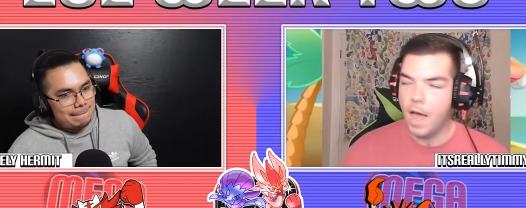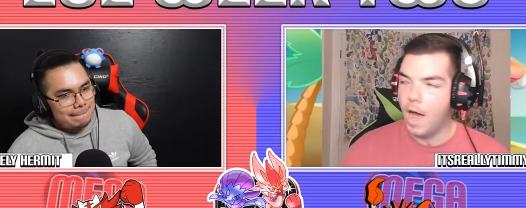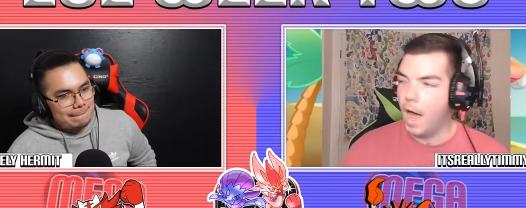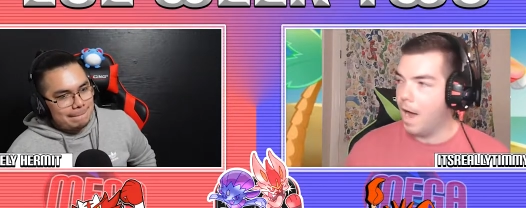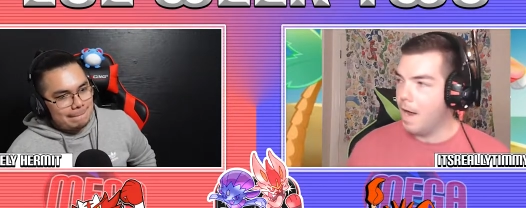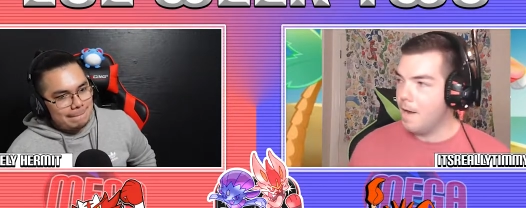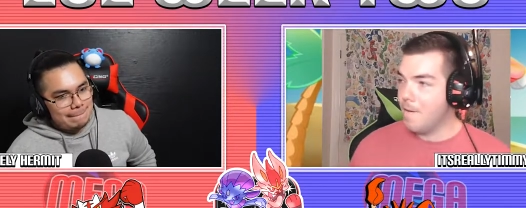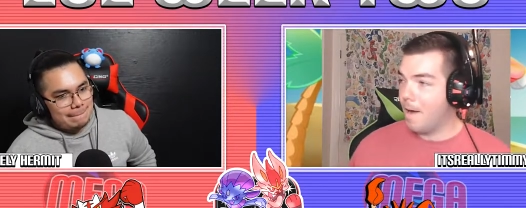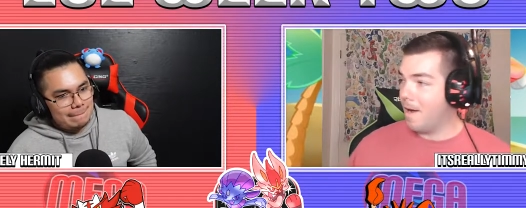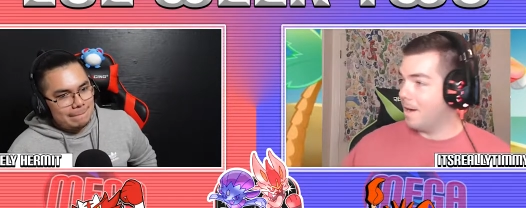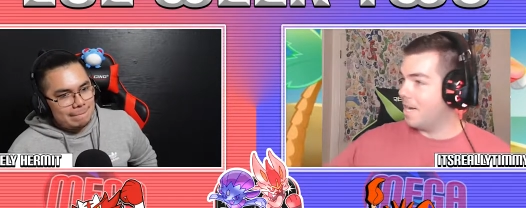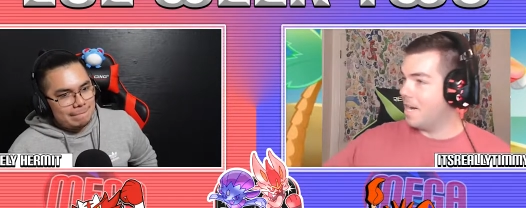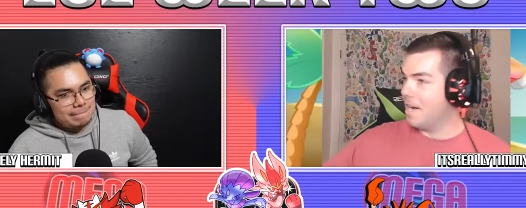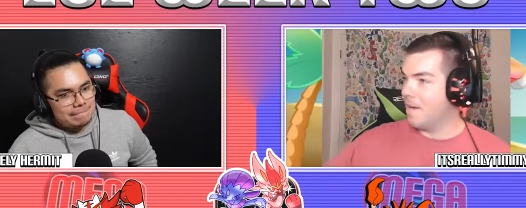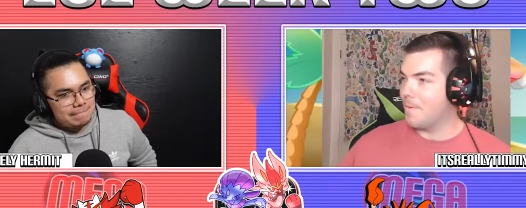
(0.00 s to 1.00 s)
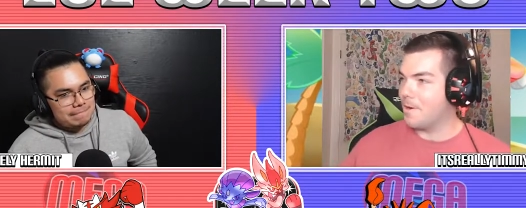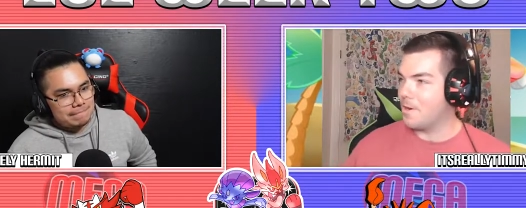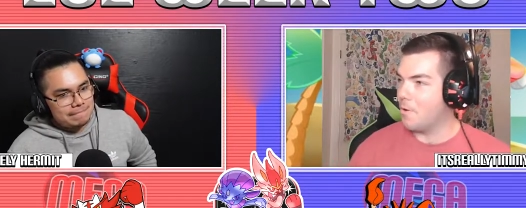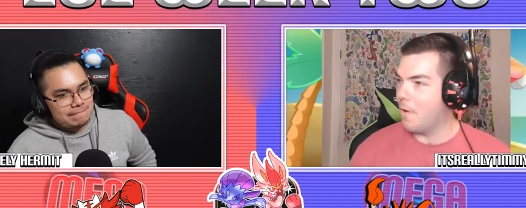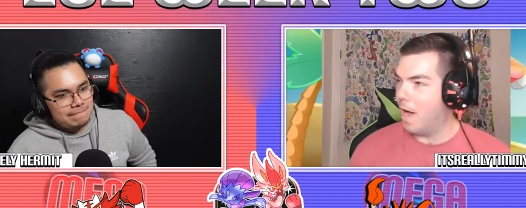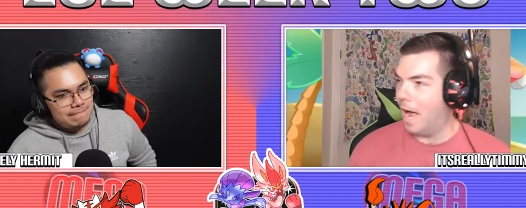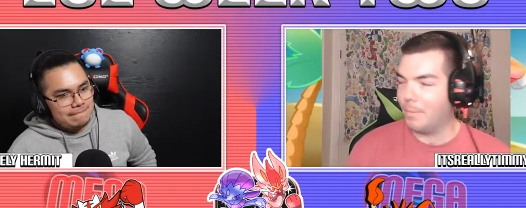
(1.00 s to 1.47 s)
Speaker 1: I, again, I'm going to
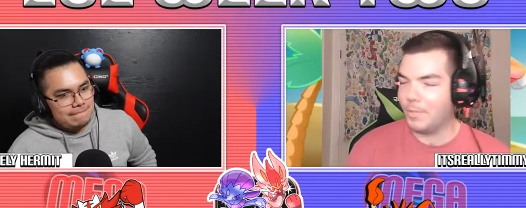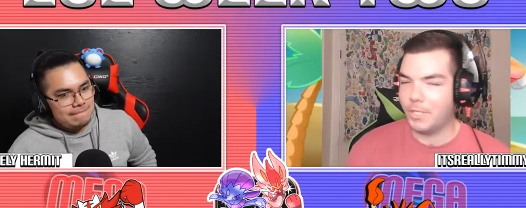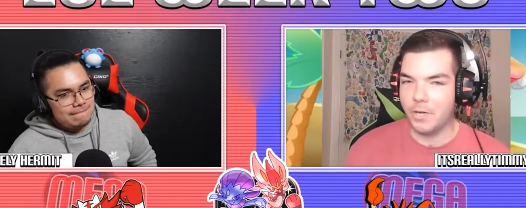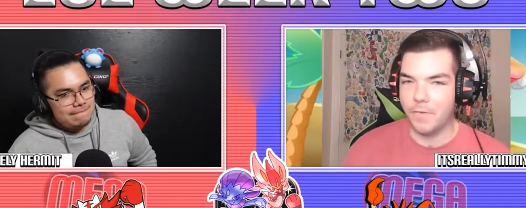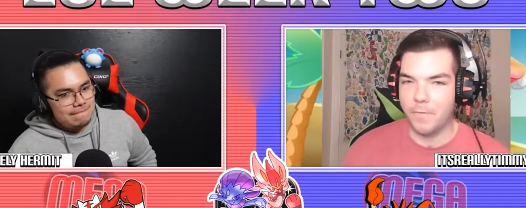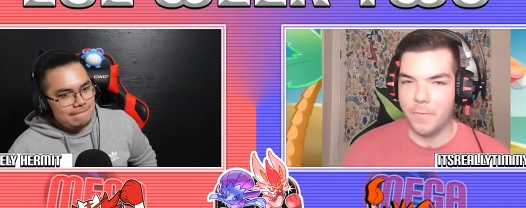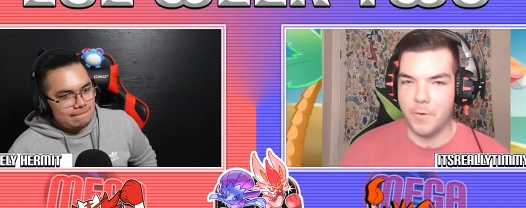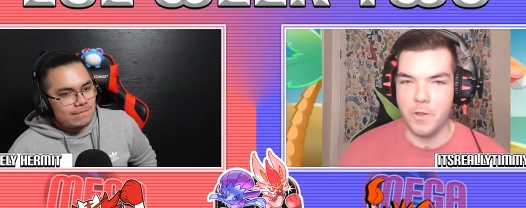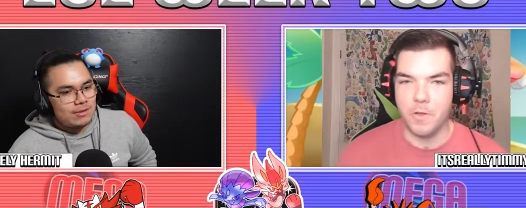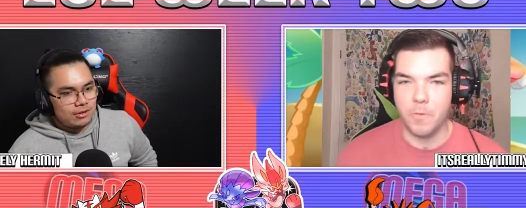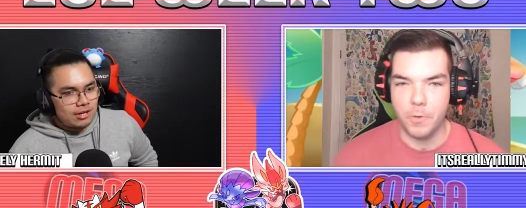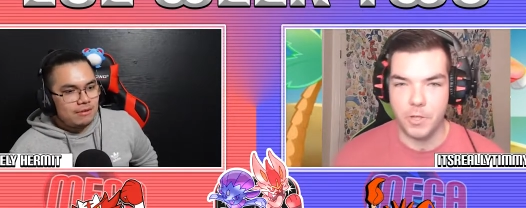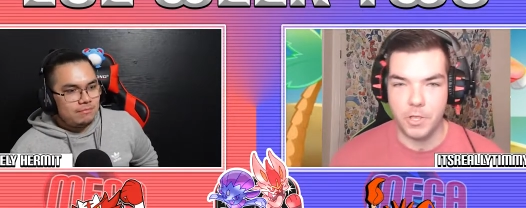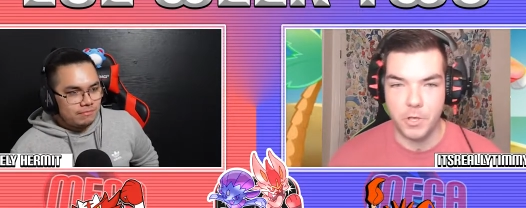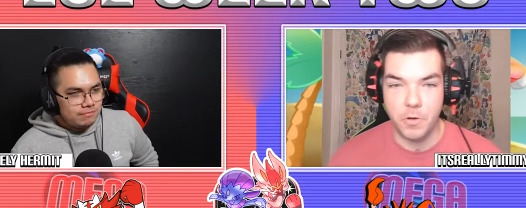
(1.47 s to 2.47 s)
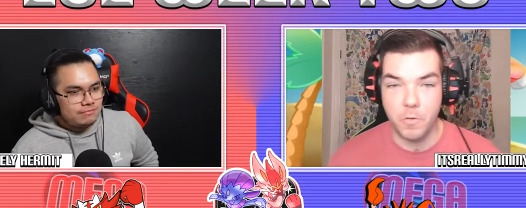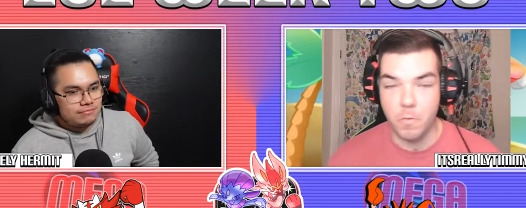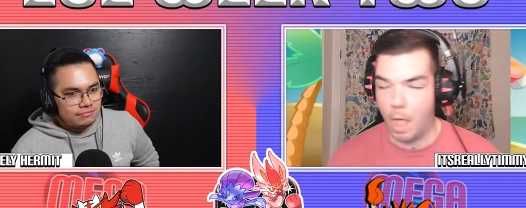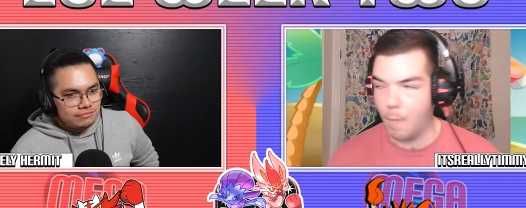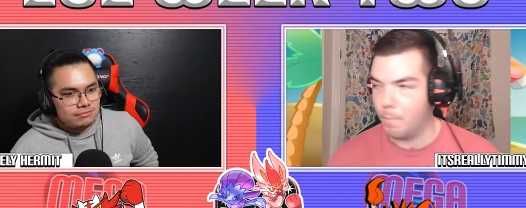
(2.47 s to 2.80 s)
go opposite of we, okay. with you.